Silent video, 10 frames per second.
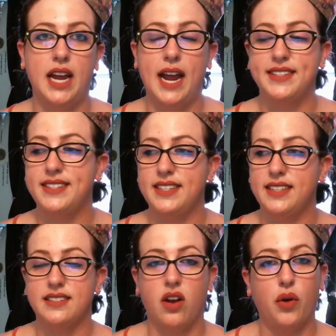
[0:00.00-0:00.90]
and
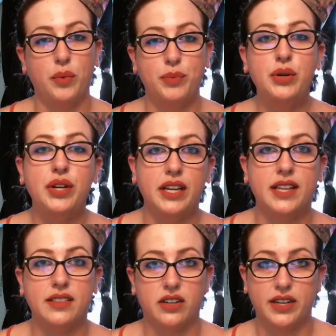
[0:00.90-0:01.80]
sees all the beauty
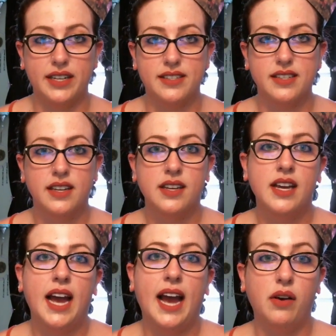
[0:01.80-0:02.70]
that there is,
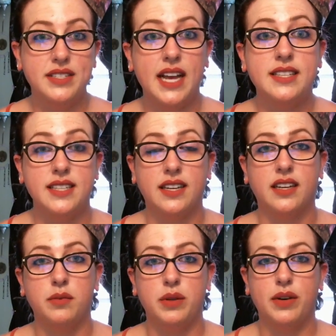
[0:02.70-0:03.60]
how is that scene
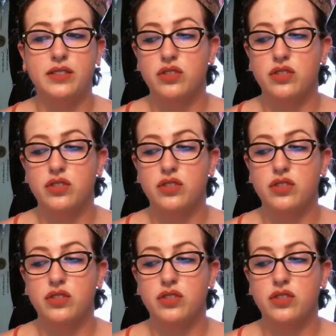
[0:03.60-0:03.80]
going to be written?